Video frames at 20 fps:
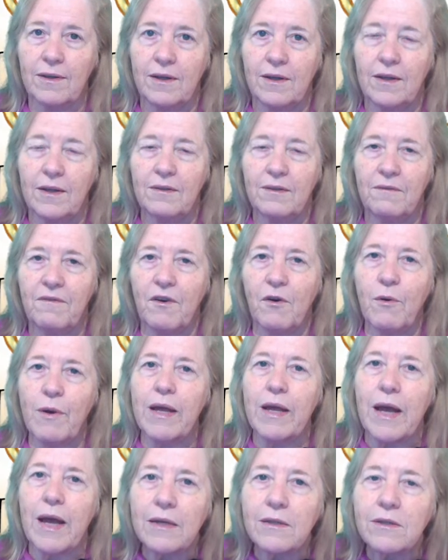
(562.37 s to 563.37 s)
The
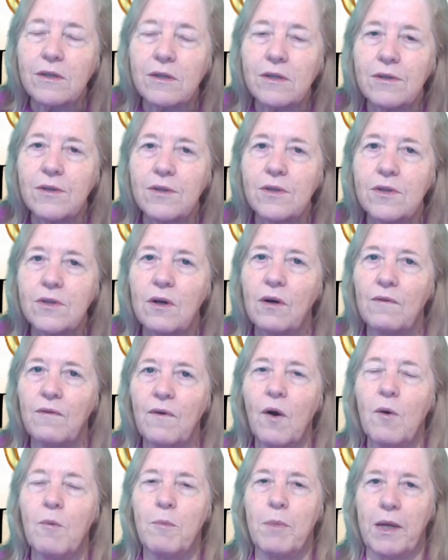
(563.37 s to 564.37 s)
very essence of
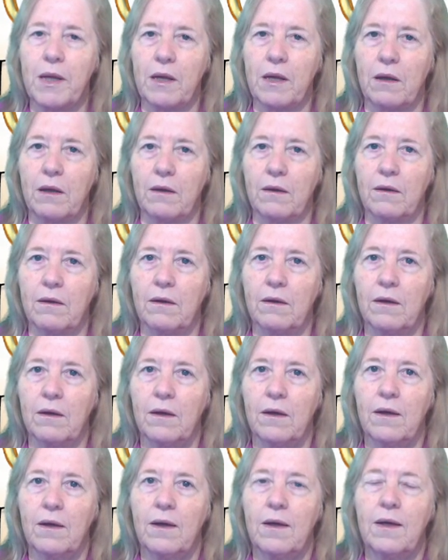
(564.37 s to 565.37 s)
our being
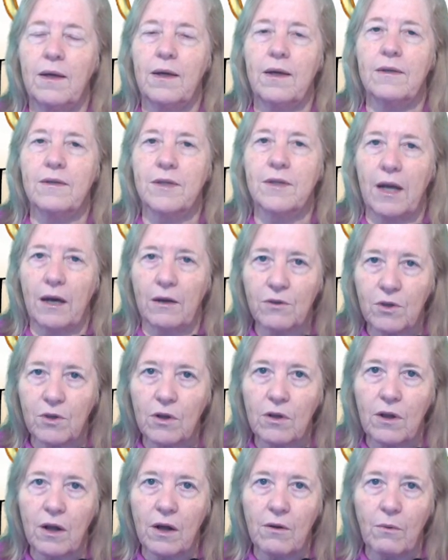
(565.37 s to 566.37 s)
is
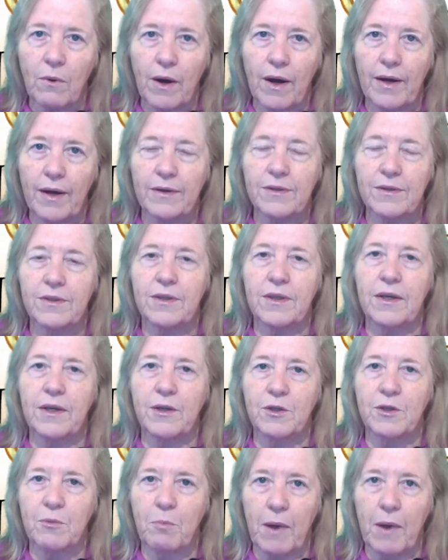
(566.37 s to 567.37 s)
counterclockwise
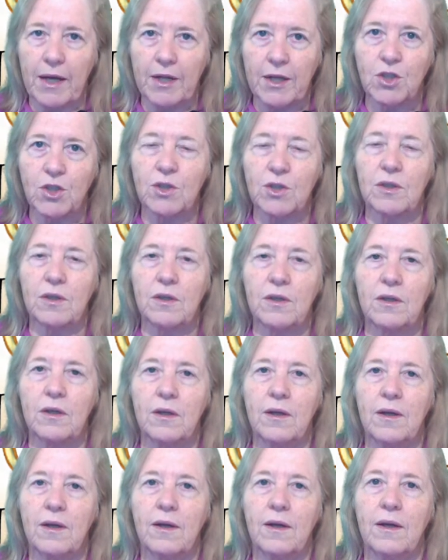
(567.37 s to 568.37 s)
expansion
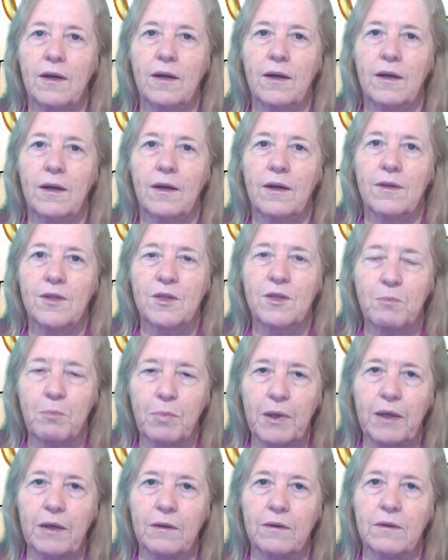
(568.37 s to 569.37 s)

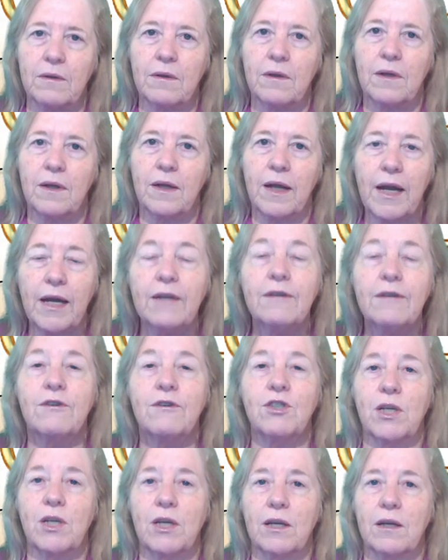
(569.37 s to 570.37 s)
spin
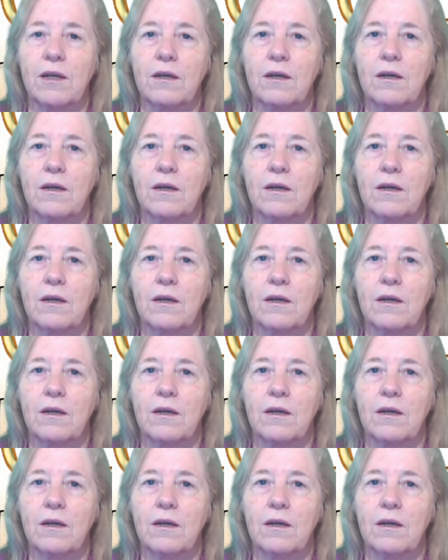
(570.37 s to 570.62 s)
energy,